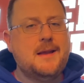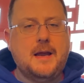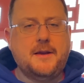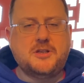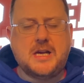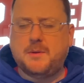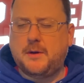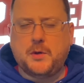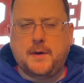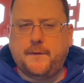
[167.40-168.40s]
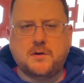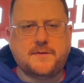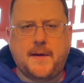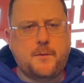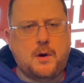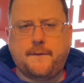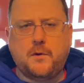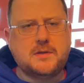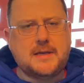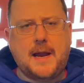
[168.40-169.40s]
January 31st, February
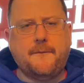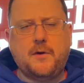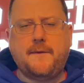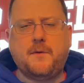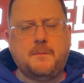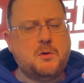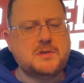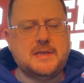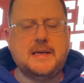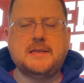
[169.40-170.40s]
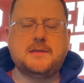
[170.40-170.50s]
1st timeframe for most things.